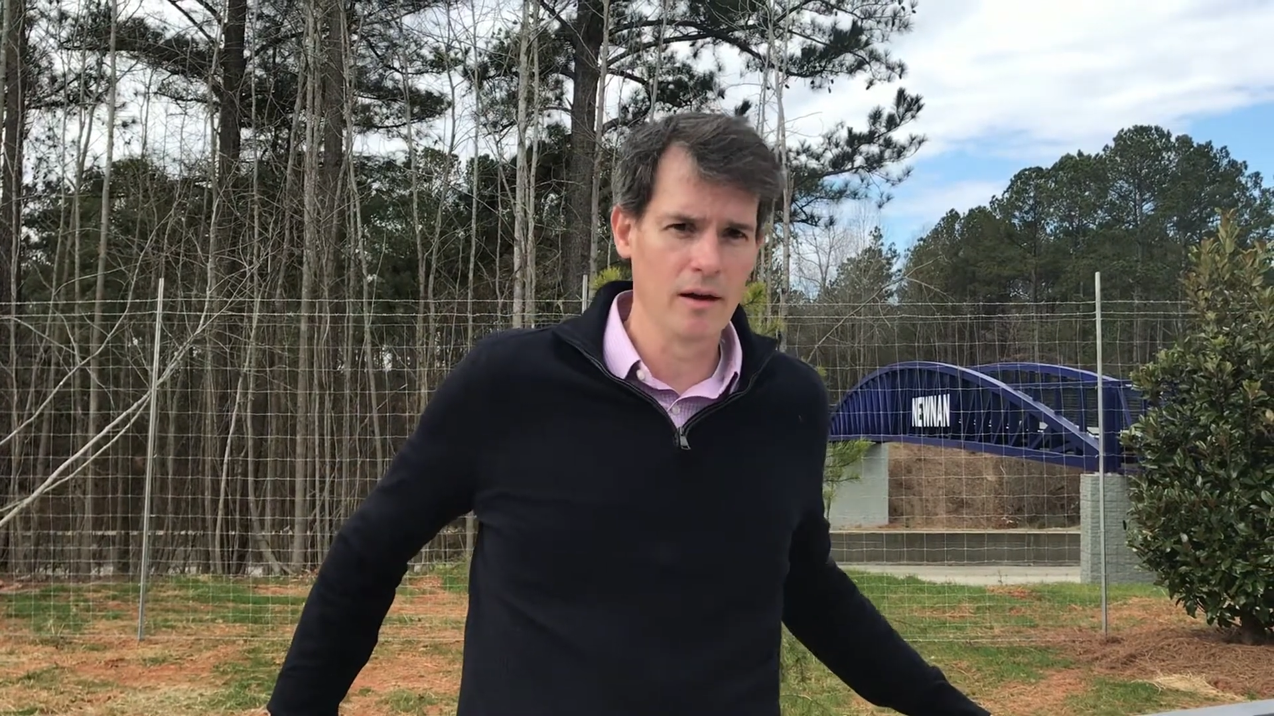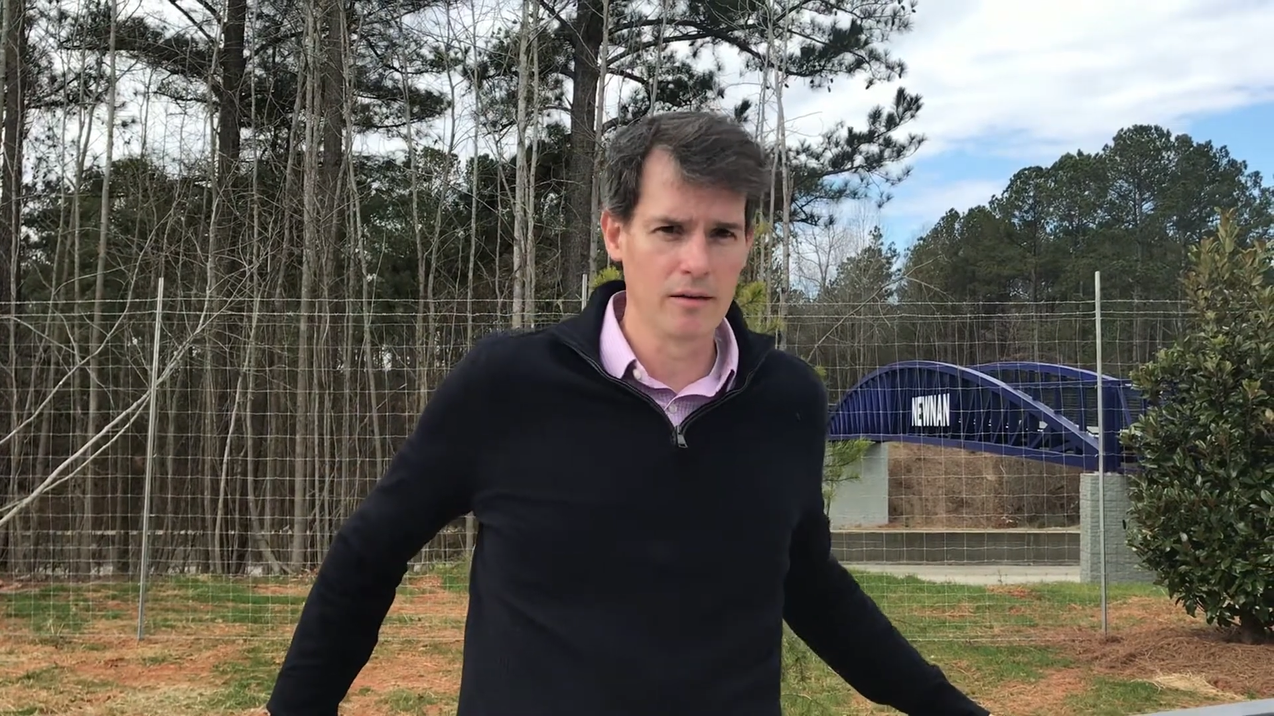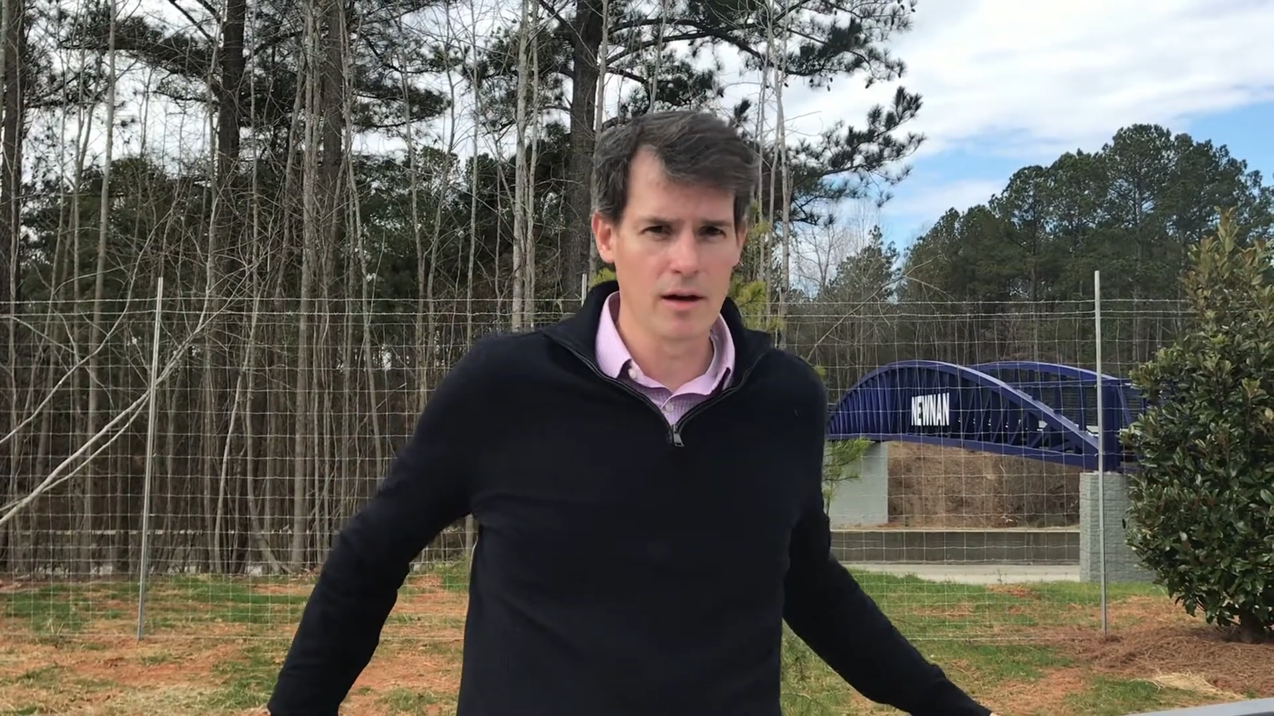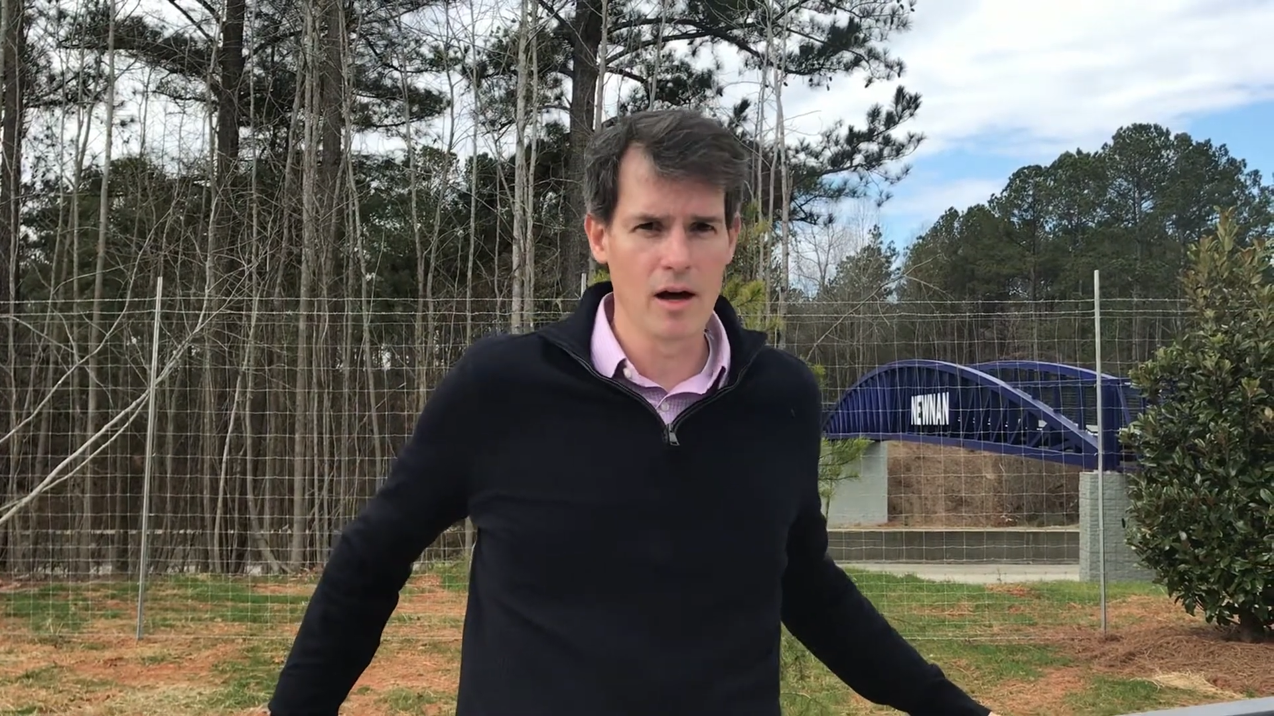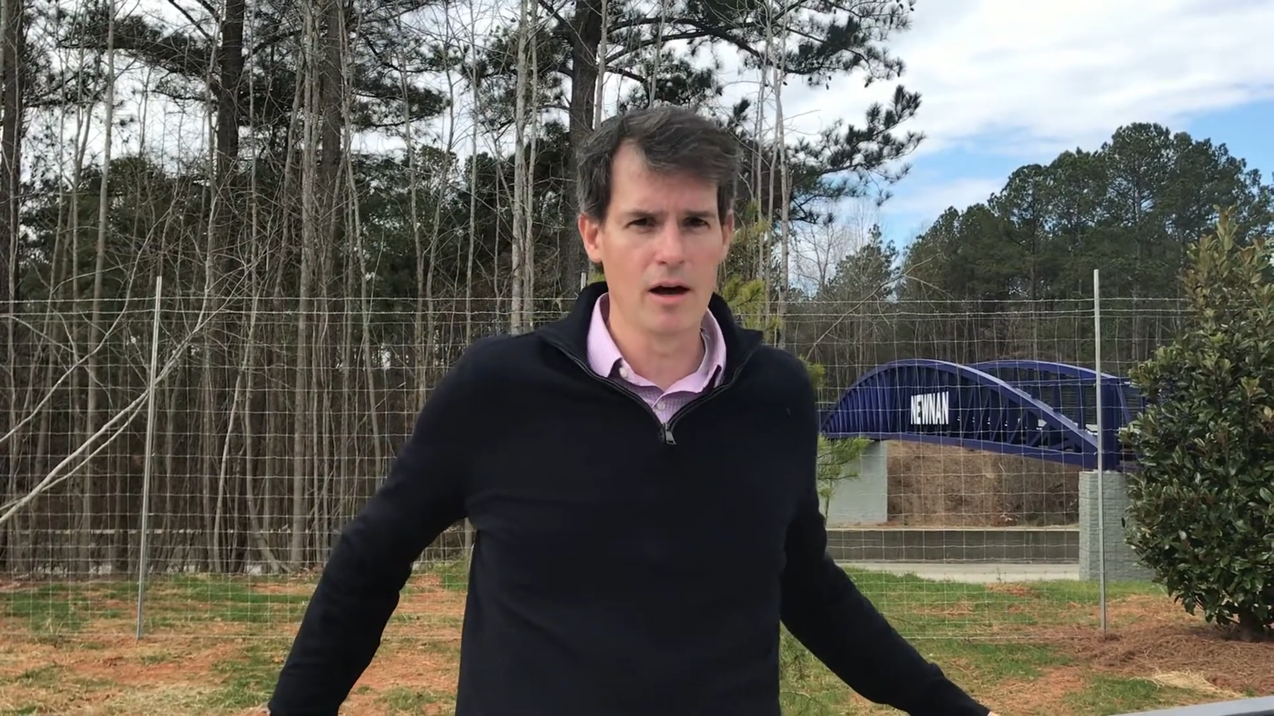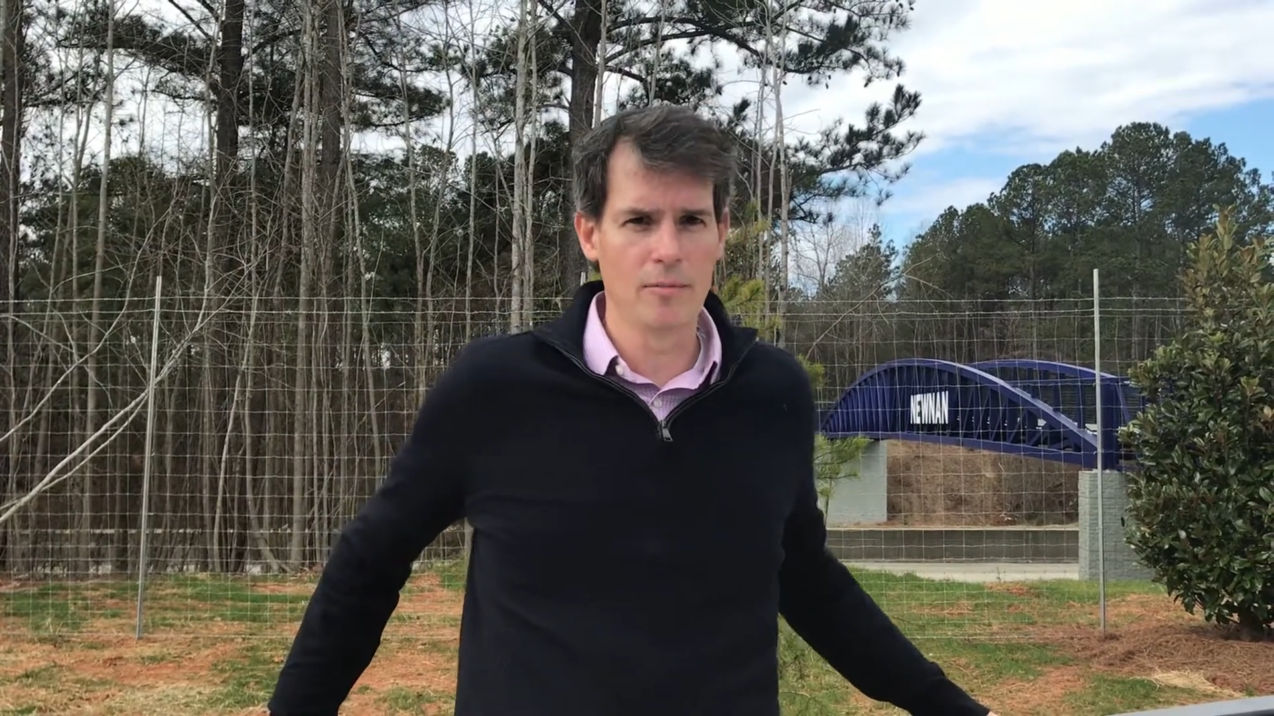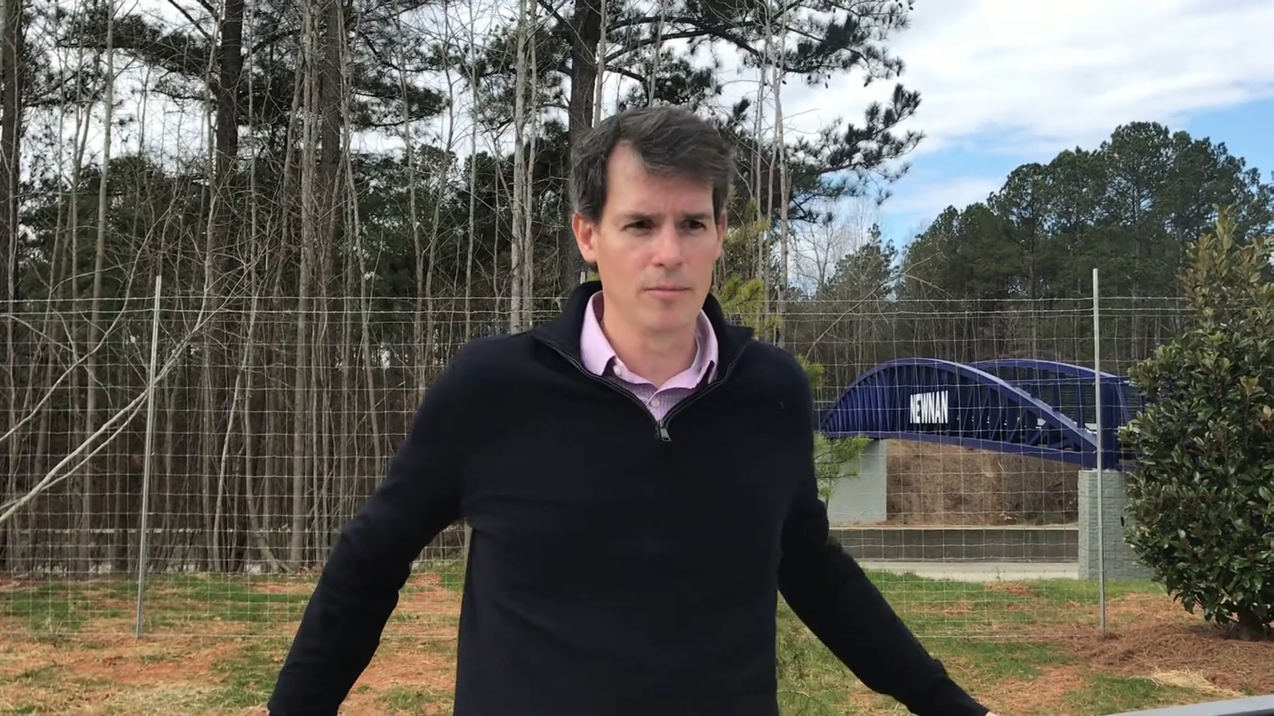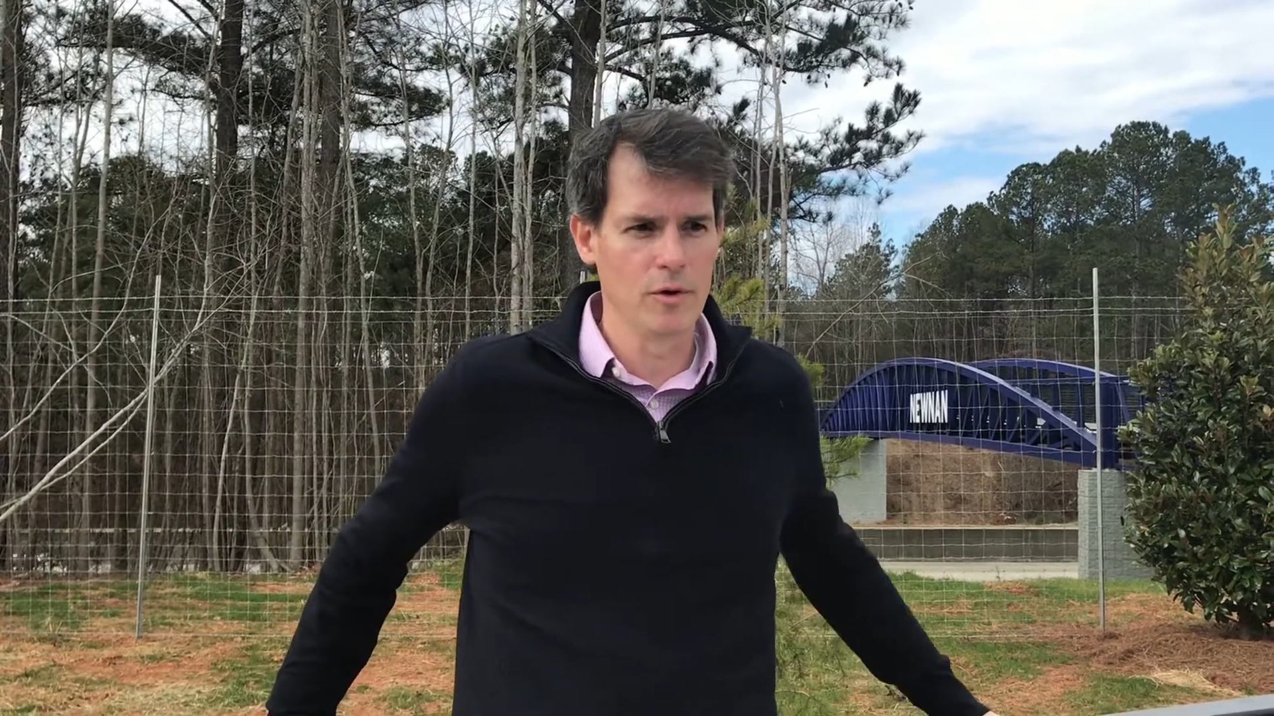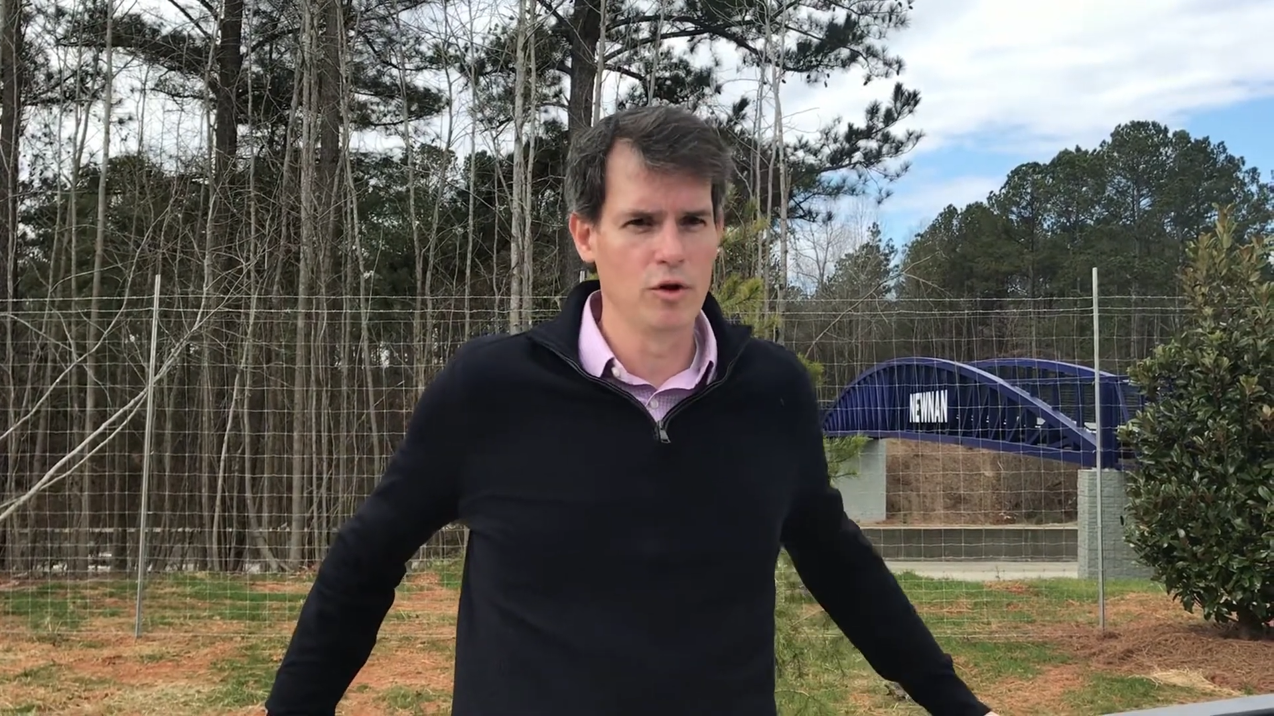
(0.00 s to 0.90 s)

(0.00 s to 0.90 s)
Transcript: And uh,